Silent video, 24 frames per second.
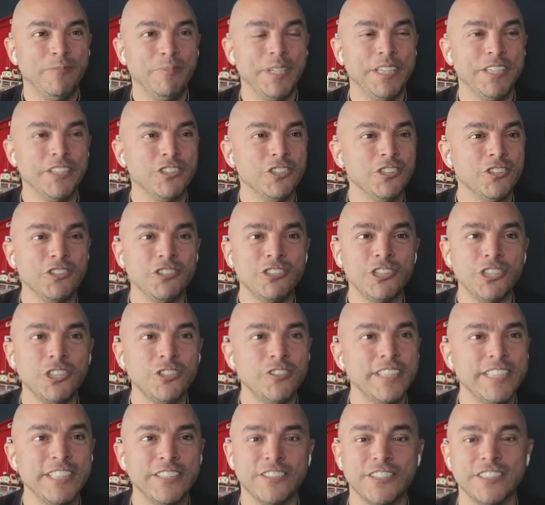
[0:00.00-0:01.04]
because you're
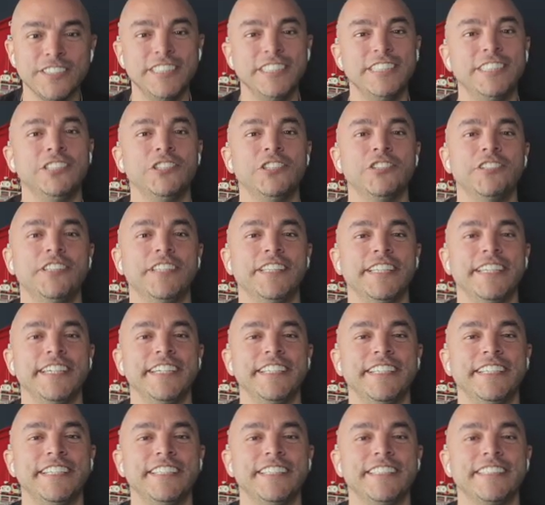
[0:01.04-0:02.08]
doing all these good
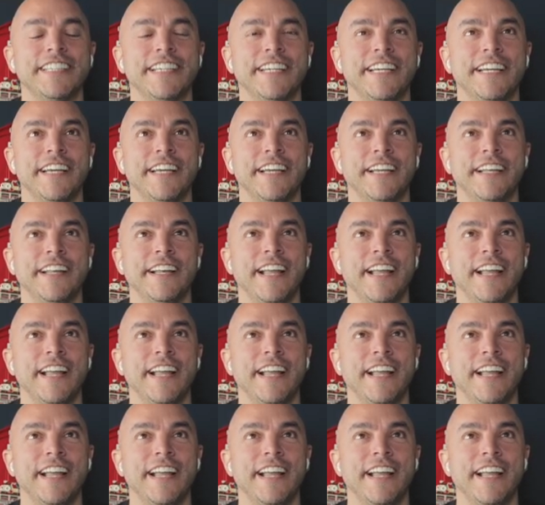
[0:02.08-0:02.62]
things, and